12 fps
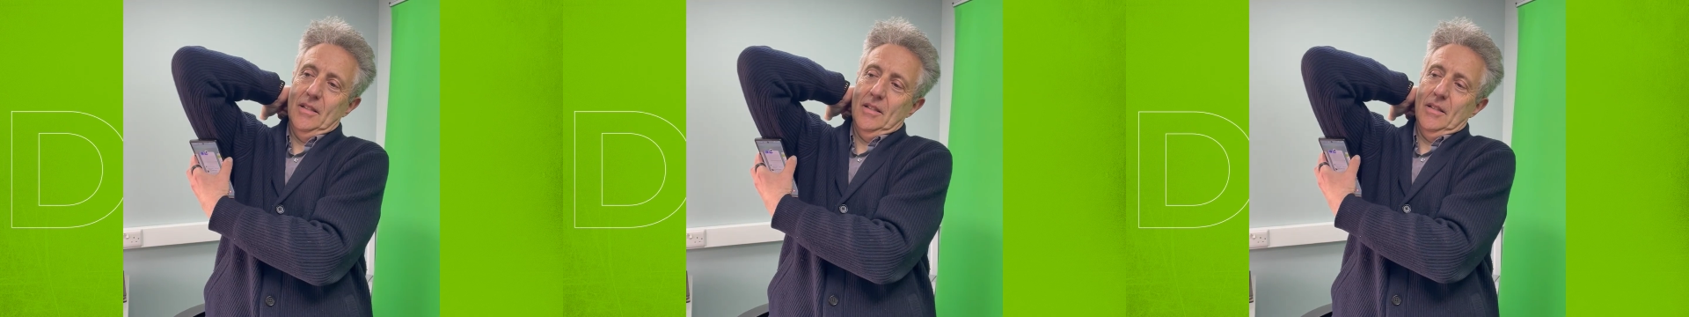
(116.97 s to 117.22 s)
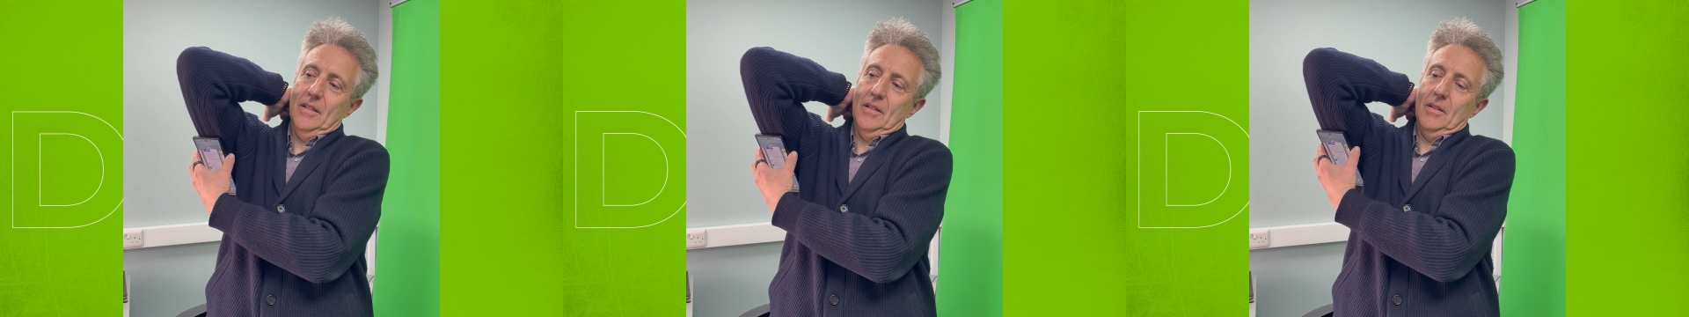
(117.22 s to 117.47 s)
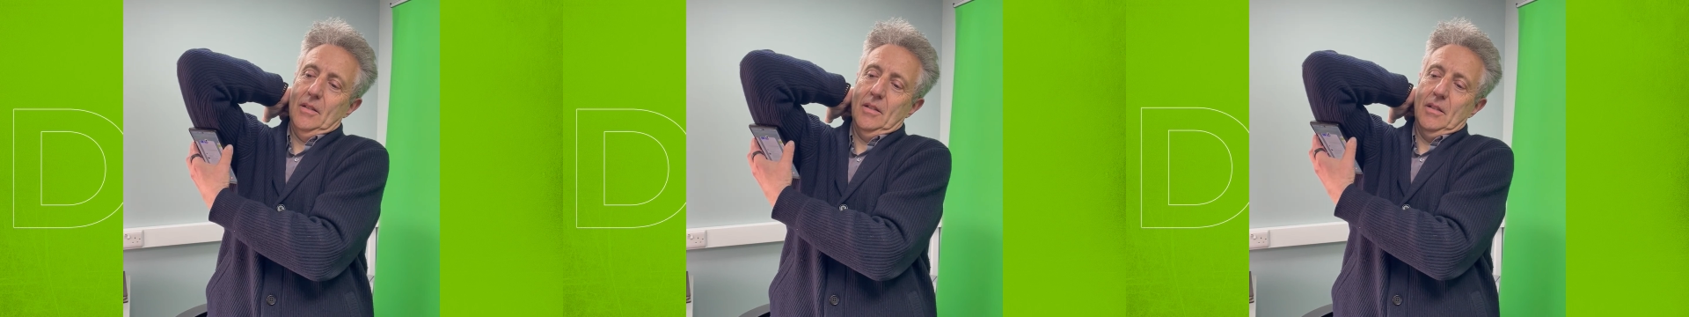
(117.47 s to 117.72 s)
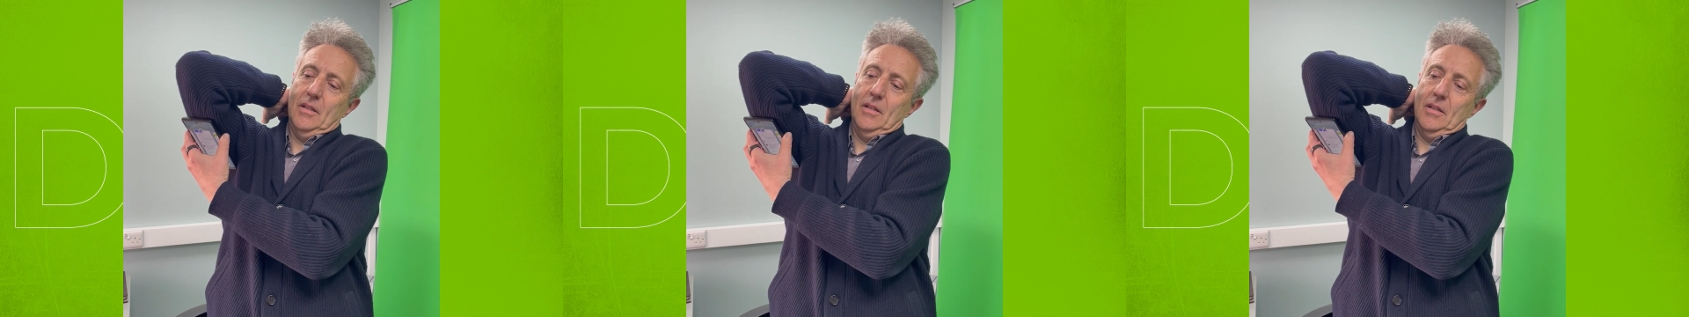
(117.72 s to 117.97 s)

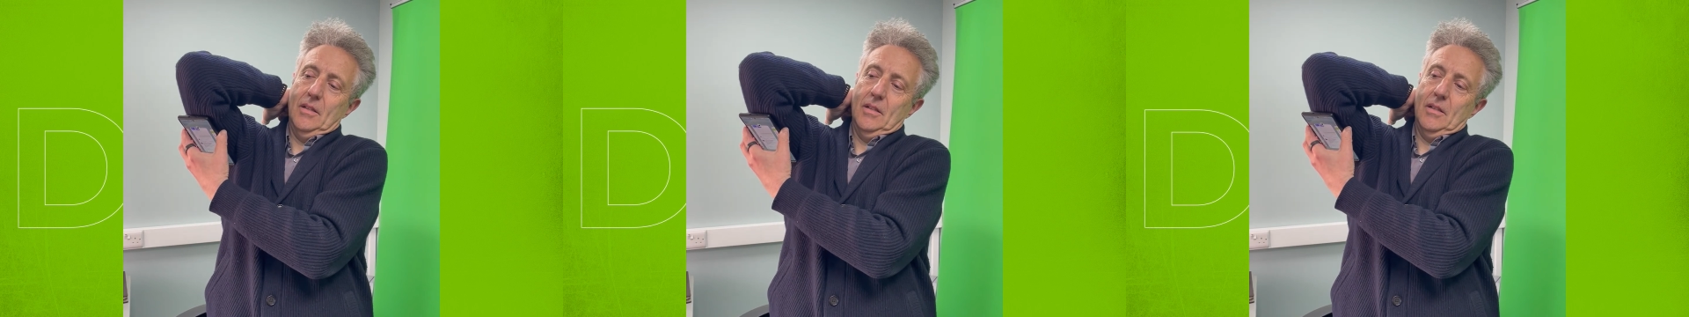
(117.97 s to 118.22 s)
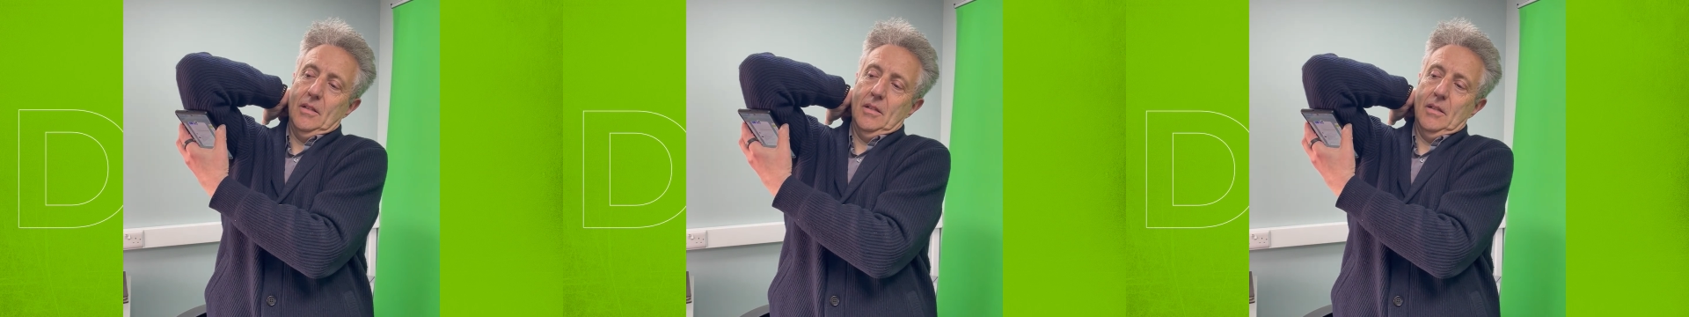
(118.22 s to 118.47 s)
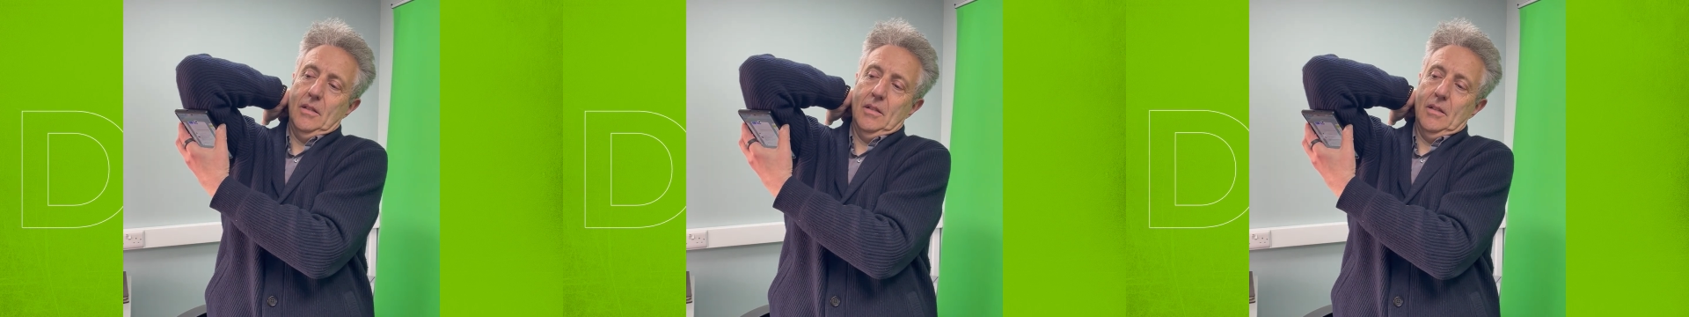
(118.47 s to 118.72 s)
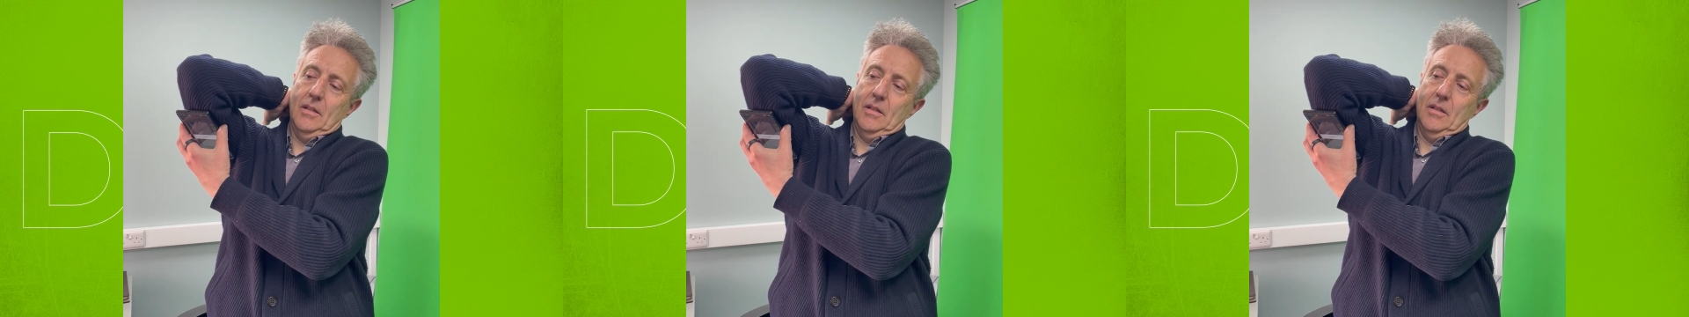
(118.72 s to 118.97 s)

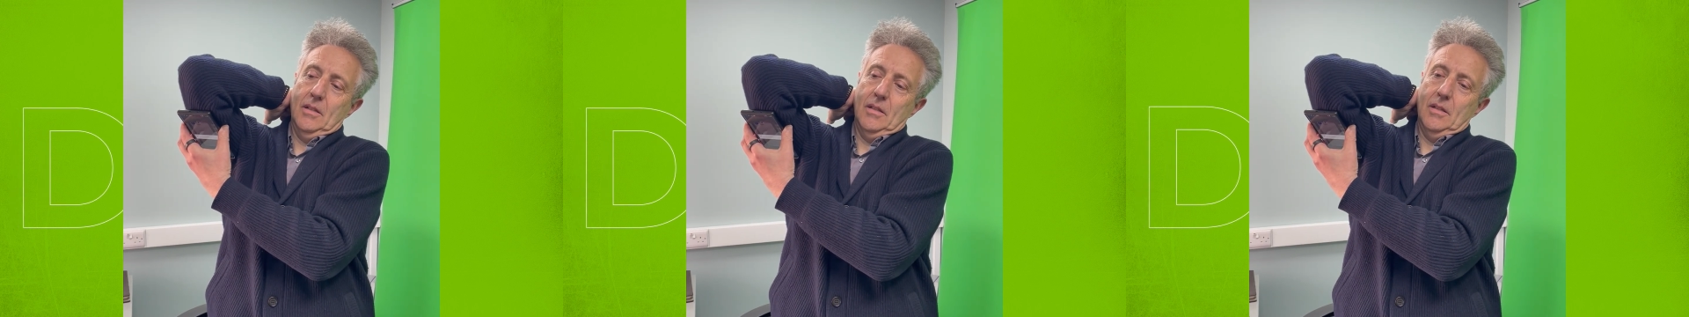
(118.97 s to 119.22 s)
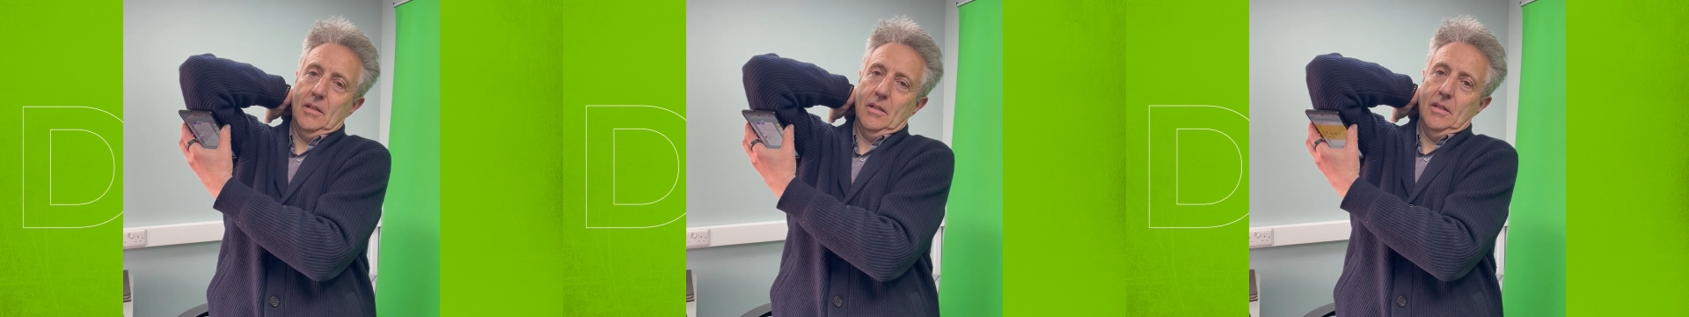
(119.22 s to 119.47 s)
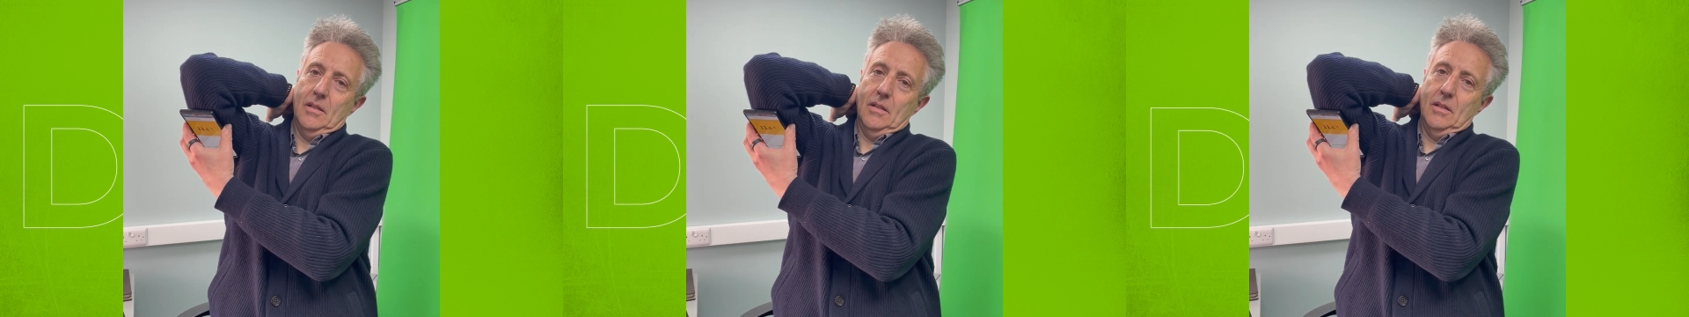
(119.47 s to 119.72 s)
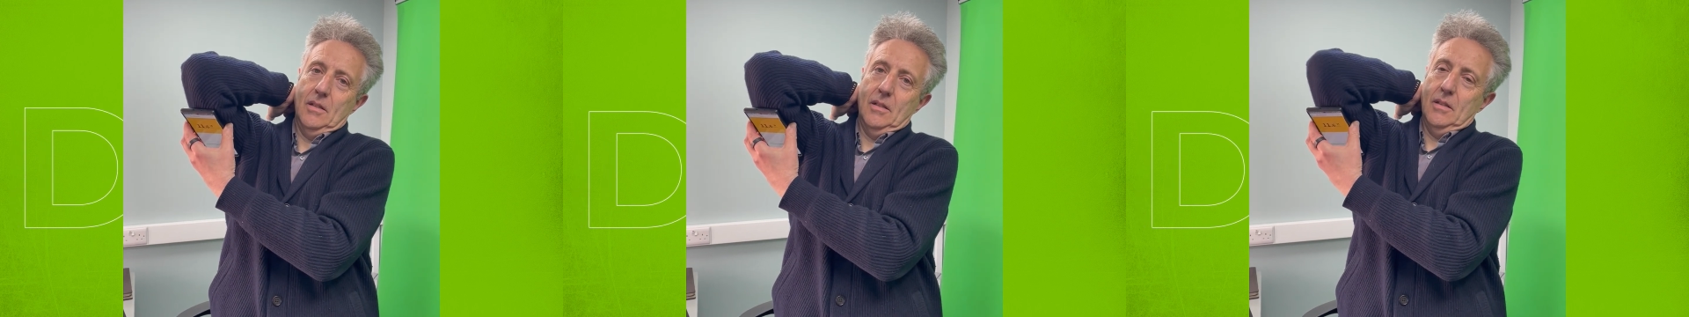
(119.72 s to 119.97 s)

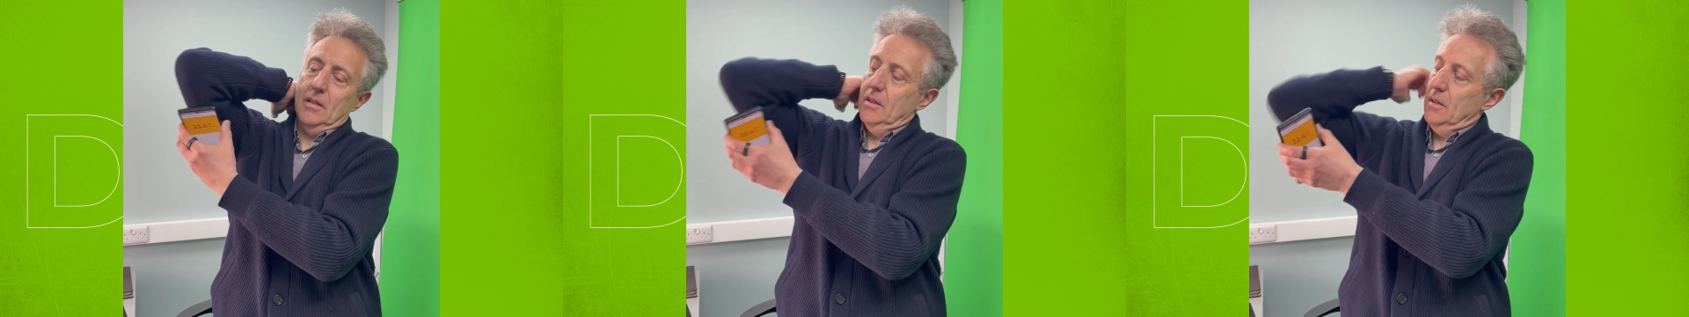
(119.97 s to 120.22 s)
[no speech]